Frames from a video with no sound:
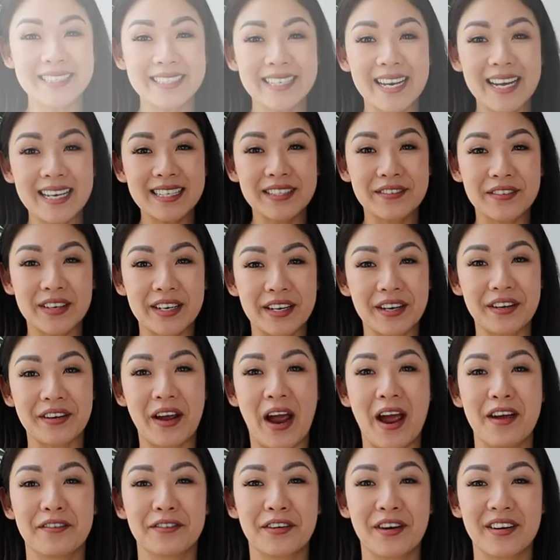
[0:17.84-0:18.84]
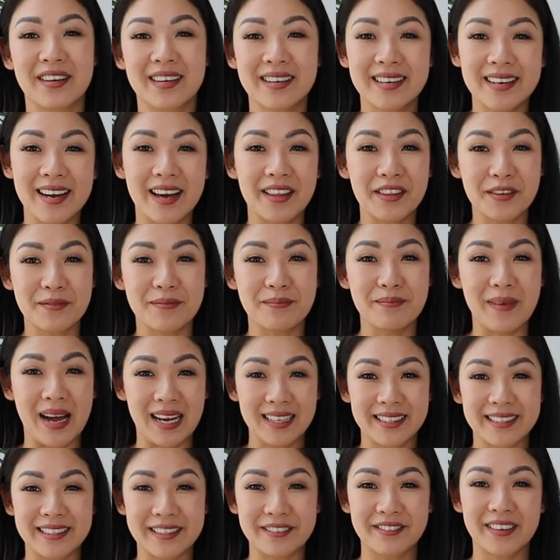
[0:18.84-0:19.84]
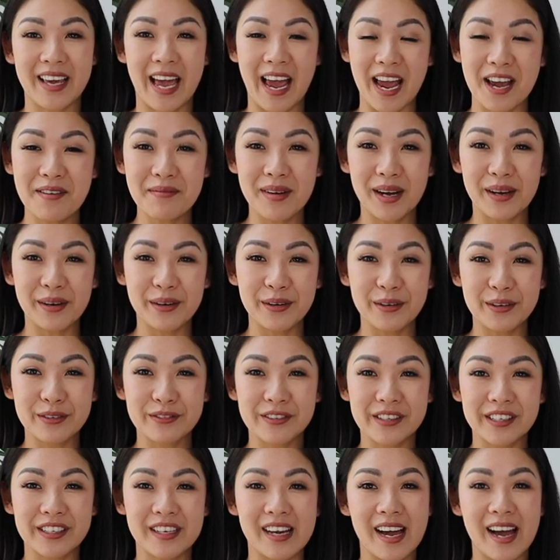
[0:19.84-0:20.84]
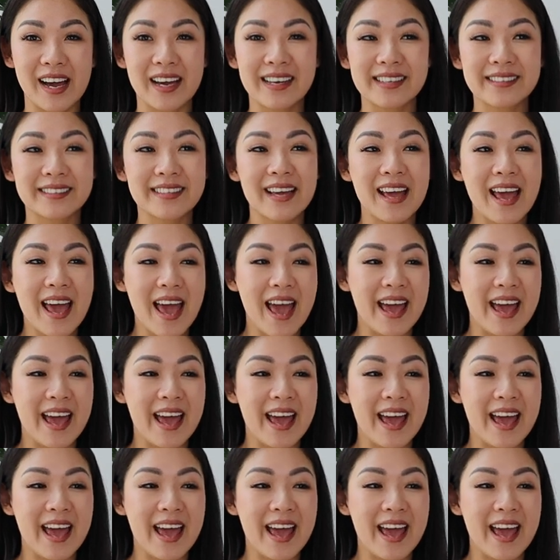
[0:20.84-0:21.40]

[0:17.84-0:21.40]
in today's video, I've got another massive Kmart haul for you guys.